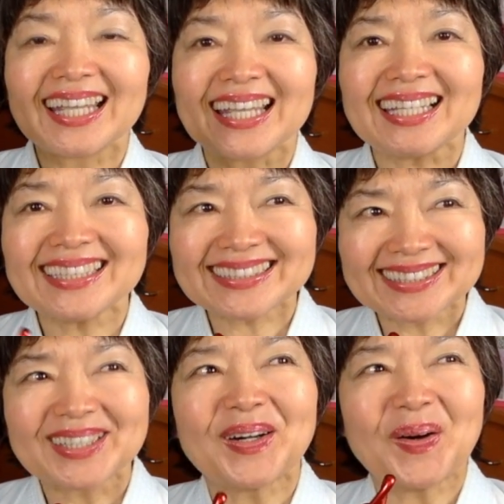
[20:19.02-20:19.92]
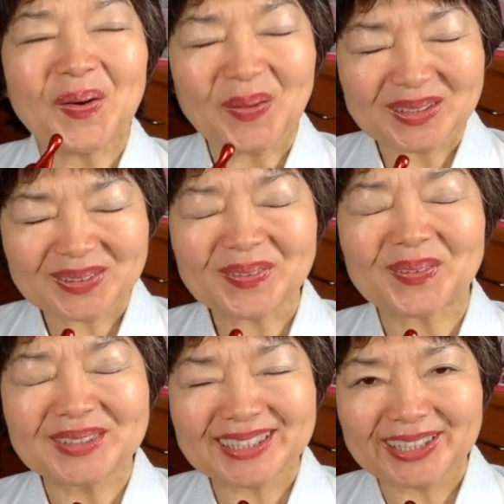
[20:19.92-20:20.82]
is also
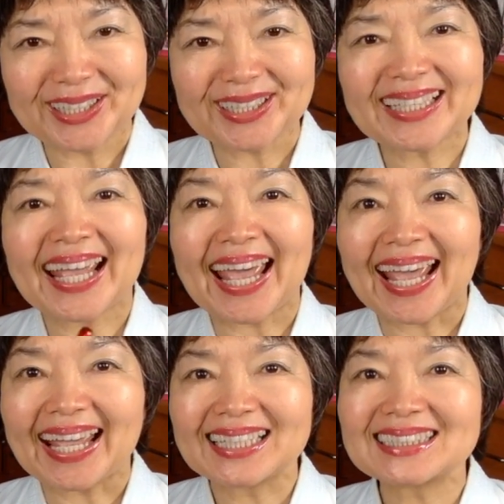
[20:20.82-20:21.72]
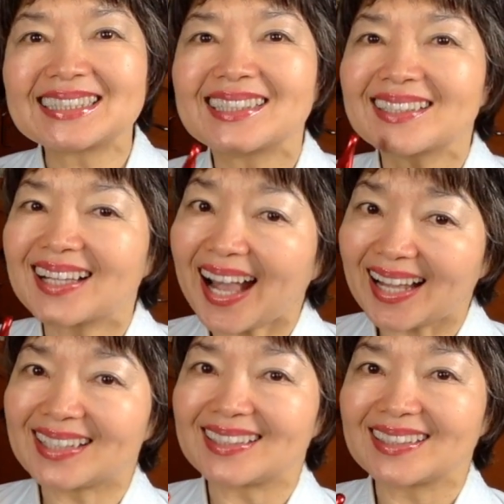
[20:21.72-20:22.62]
considered as the
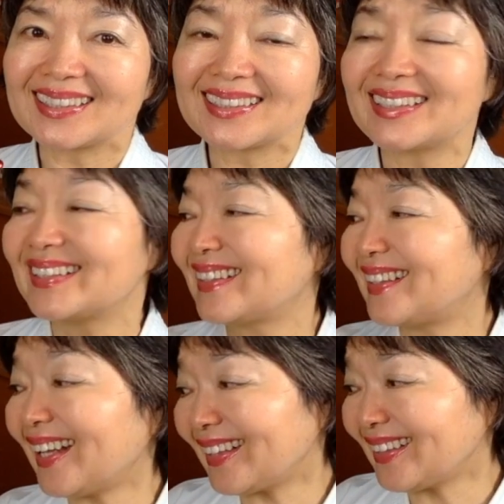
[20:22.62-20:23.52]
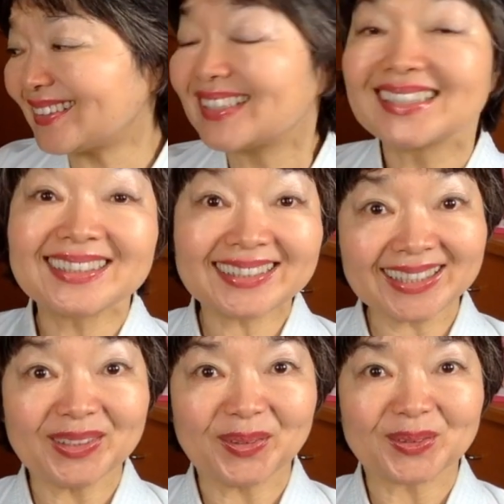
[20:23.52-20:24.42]
God. That is
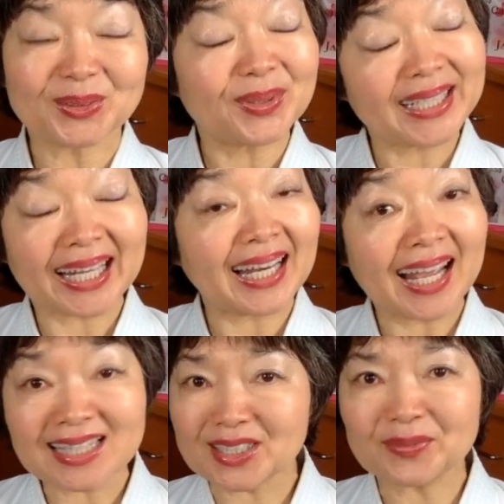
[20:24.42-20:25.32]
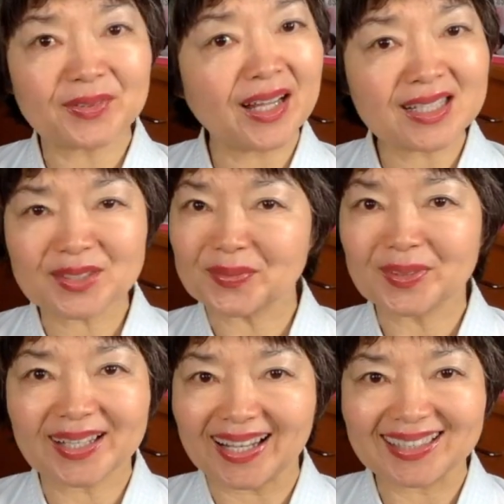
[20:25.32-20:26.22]
Shinto. So there are lots of
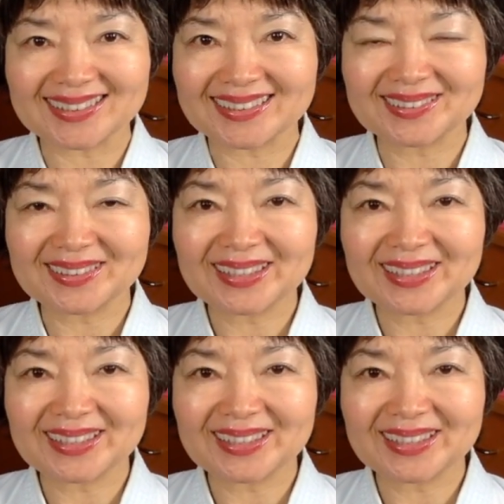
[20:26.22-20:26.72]
gods.